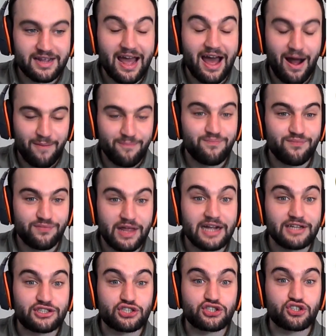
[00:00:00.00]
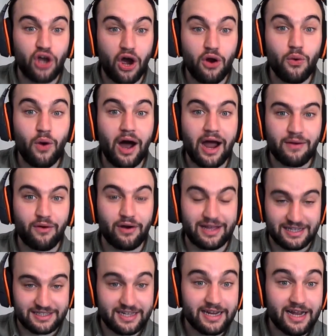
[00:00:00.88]
Yeah. It's so
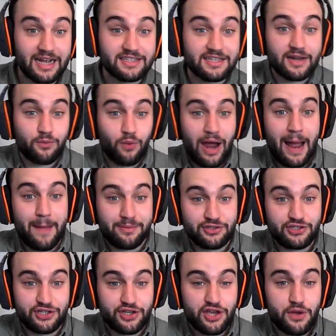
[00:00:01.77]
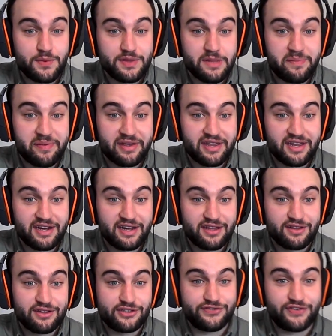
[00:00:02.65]
ironic. It's like what happened to you in the
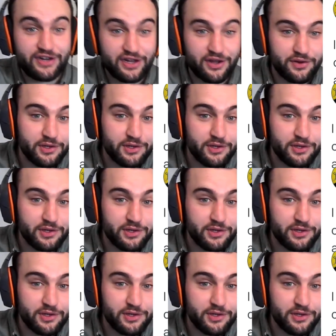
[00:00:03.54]
beginning of this video.